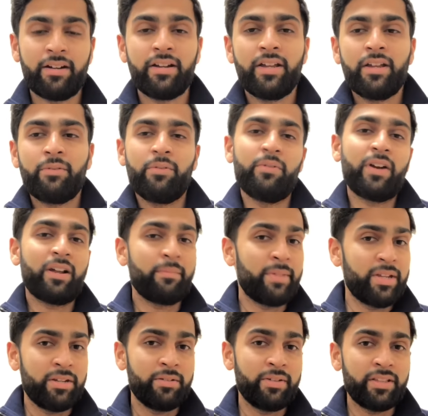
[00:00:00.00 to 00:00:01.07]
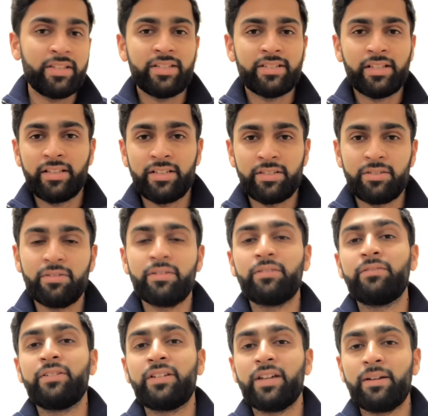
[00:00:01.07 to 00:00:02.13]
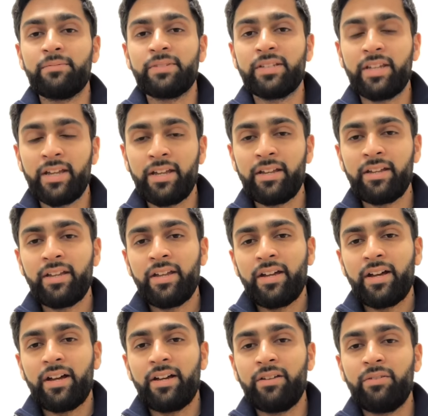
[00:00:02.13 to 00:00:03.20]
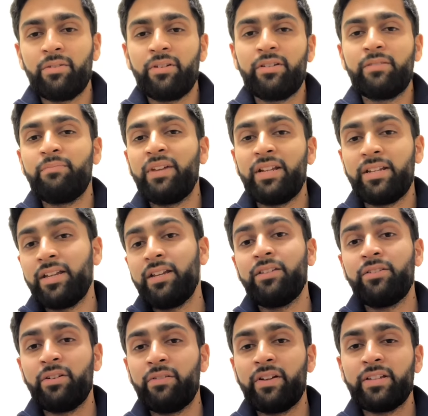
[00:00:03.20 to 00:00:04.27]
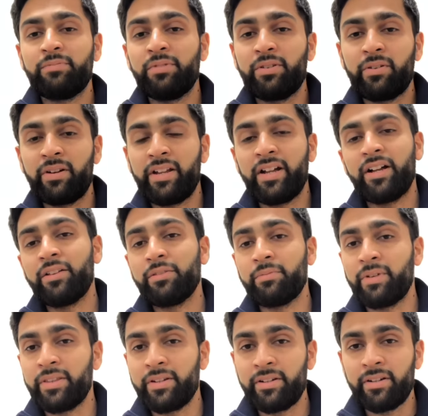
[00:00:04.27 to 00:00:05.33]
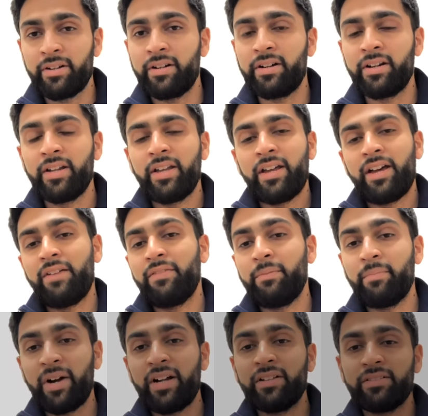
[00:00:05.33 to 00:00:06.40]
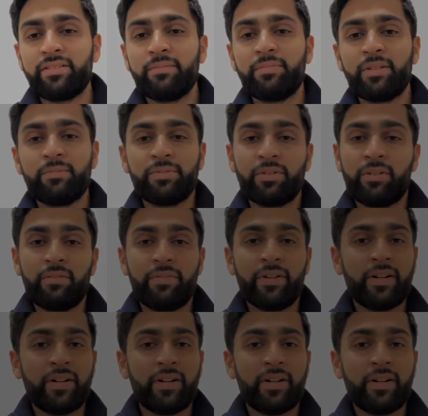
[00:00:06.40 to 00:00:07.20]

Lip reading: We recommend doing these at least 2 to 3 times a day in order to maintain your respiratory health, whether you're having mild symptoms or if you're